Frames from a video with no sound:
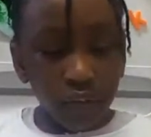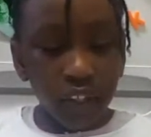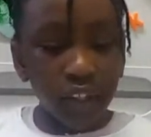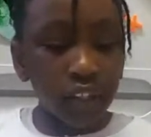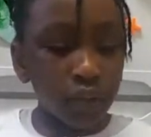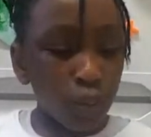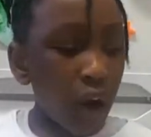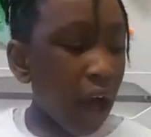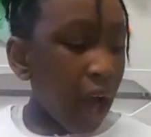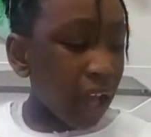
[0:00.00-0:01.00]
This is
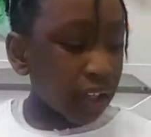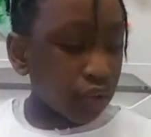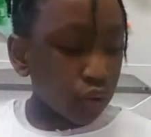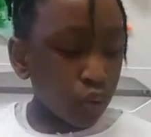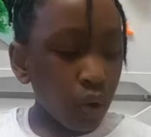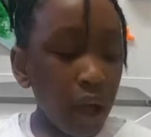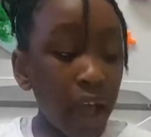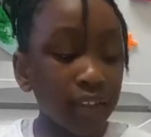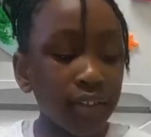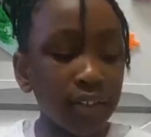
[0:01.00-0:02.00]
what I do.
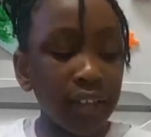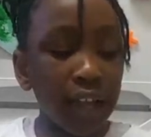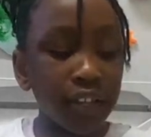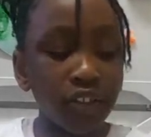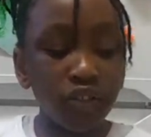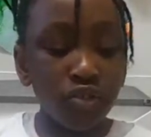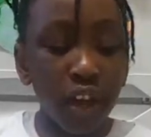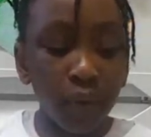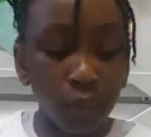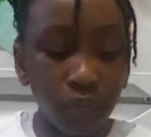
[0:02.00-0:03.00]
I stand
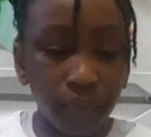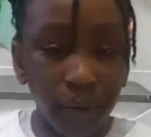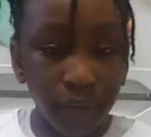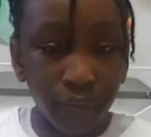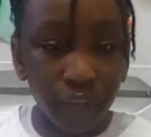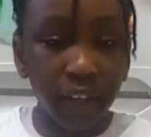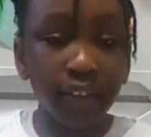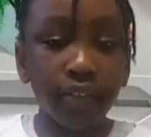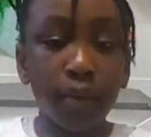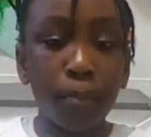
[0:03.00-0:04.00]
straight with my
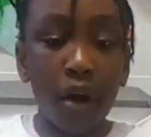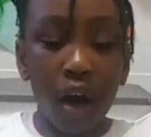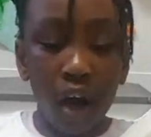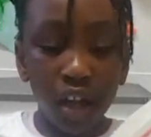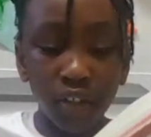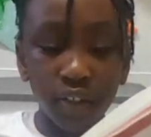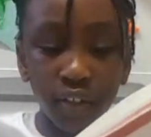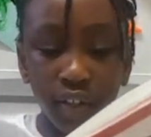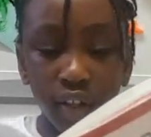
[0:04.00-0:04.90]
feet apart.